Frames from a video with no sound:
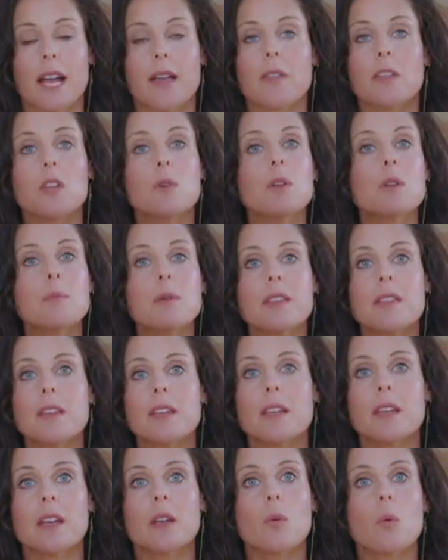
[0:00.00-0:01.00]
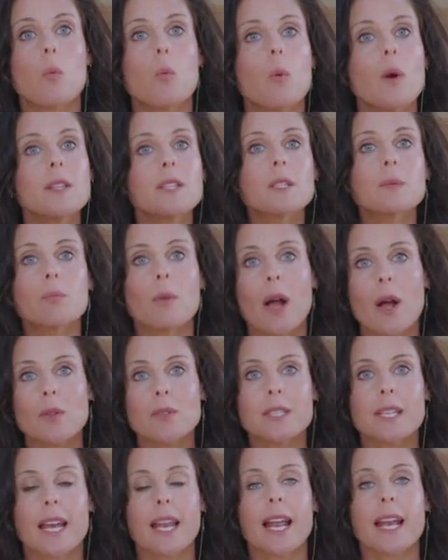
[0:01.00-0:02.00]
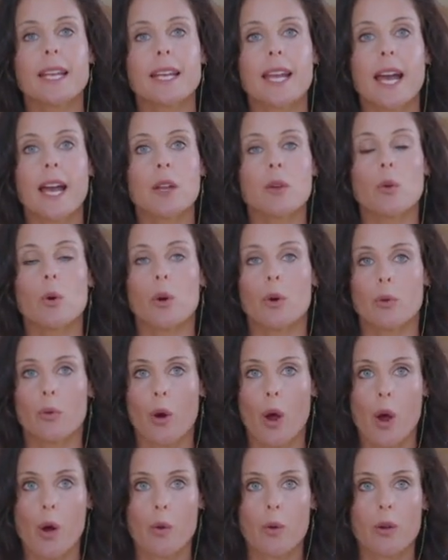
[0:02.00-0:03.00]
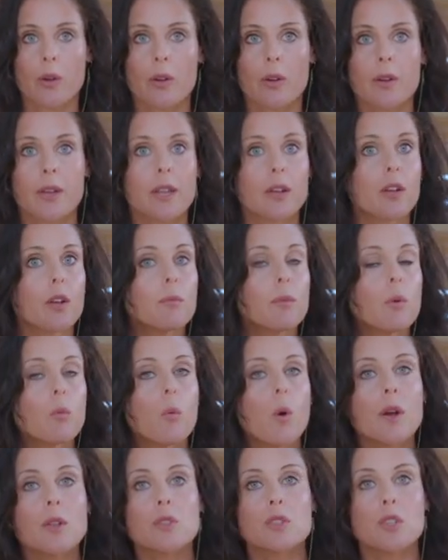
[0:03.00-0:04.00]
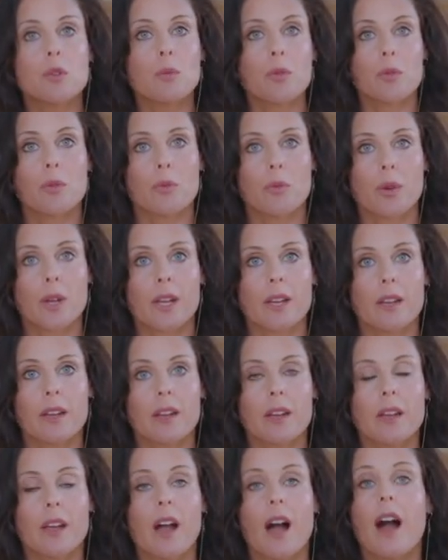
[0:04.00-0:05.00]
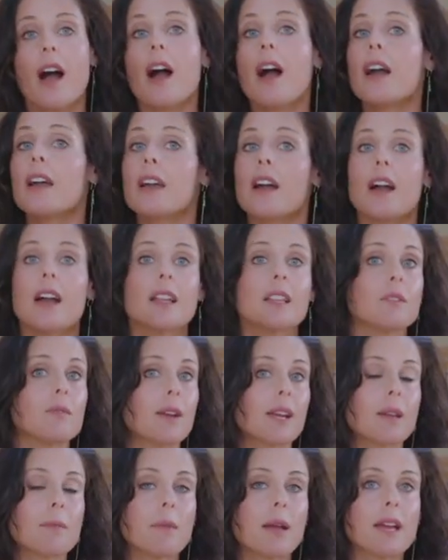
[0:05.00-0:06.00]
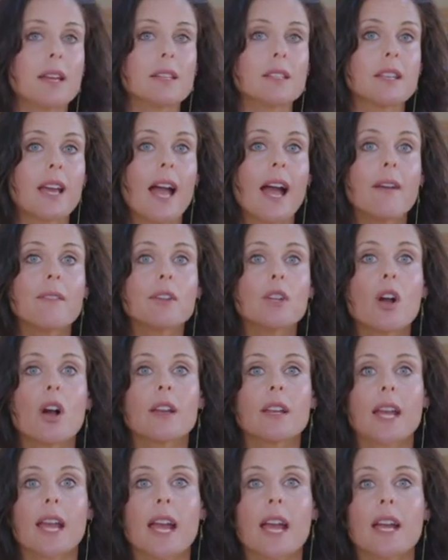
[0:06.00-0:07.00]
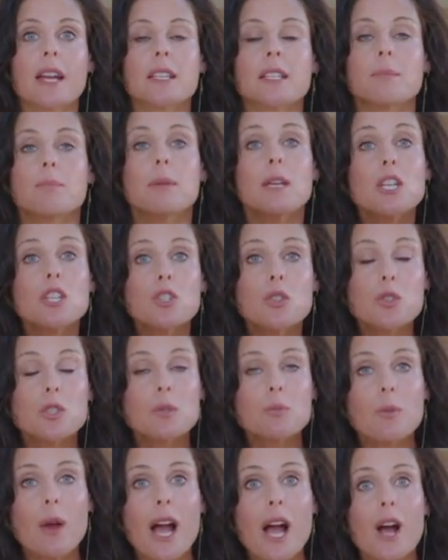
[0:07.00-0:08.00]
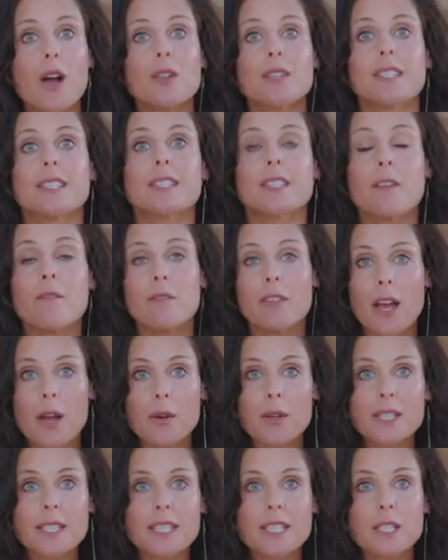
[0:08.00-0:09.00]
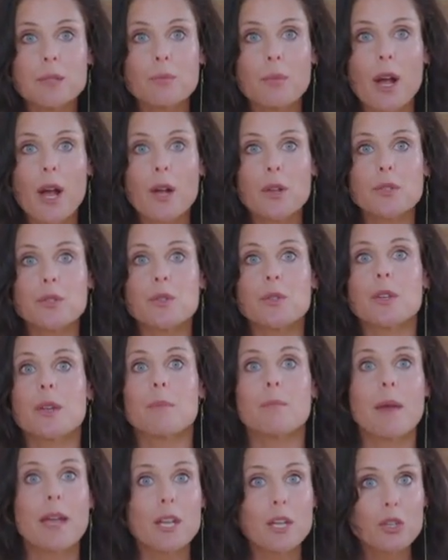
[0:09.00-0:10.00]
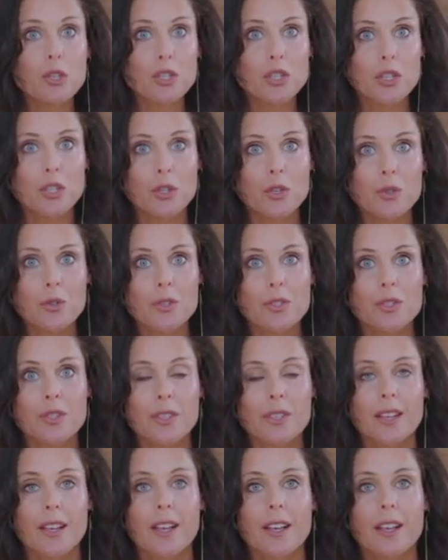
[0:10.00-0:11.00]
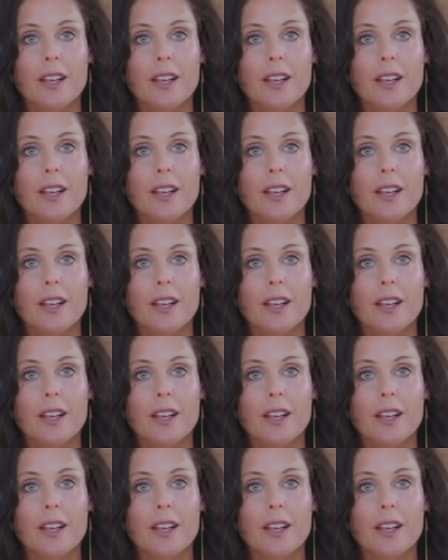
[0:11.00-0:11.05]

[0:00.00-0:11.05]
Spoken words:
And then you want to be thinking, what sprouts can I get or grow? And it could be one, two, or three. I highly recommend having on hand pea shoot sprouts, sunflower seed sprouts, so you can make your juice.